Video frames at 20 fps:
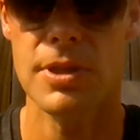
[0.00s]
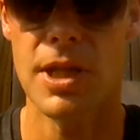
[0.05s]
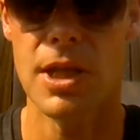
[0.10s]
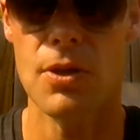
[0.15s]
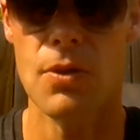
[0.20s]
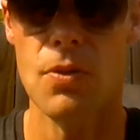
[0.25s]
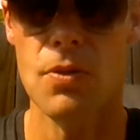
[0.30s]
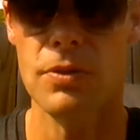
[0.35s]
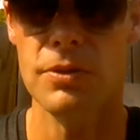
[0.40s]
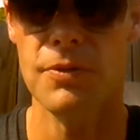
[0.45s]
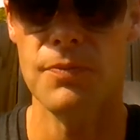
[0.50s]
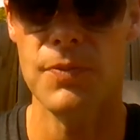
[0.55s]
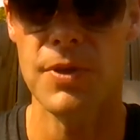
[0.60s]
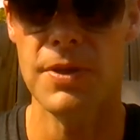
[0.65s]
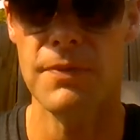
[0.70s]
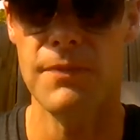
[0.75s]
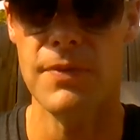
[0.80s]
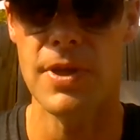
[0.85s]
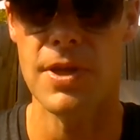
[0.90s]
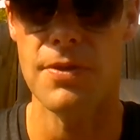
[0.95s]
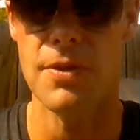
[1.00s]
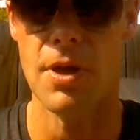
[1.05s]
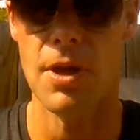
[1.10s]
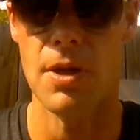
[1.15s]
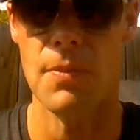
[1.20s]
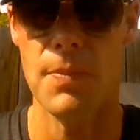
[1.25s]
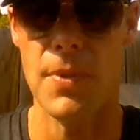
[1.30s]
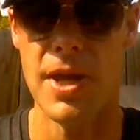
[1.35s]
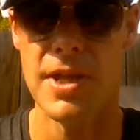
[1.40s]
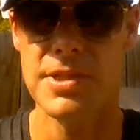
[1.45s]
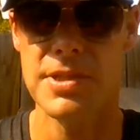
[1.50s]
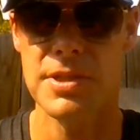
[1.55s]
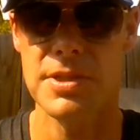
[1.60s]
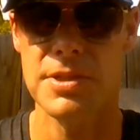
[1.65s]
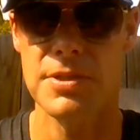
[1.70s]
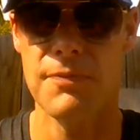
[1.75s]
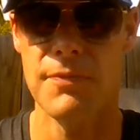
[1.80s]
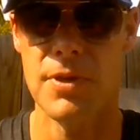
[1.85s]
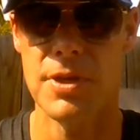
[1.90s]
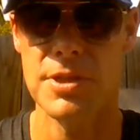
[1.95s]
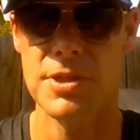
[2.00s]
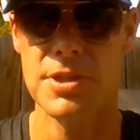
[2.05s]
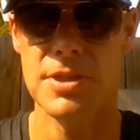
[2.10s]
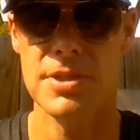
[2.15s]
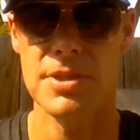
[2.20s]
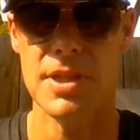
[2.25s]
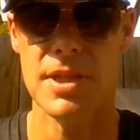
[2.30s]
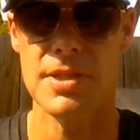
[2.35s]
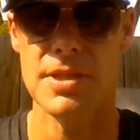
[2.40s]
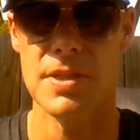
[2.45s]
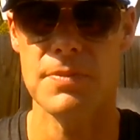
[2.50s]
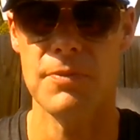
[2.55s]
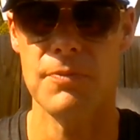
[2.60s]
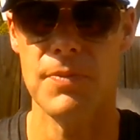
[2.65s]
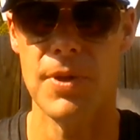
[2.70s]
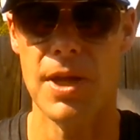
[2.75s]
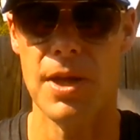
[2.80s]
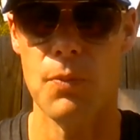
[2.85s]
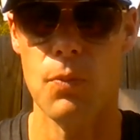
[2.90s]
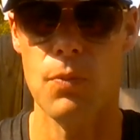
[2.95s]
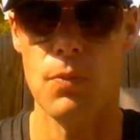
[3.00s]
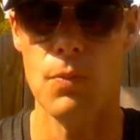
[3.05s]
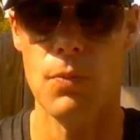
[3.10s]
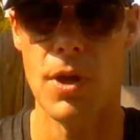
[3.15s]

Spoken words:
get a hold of me via the message functions on some of my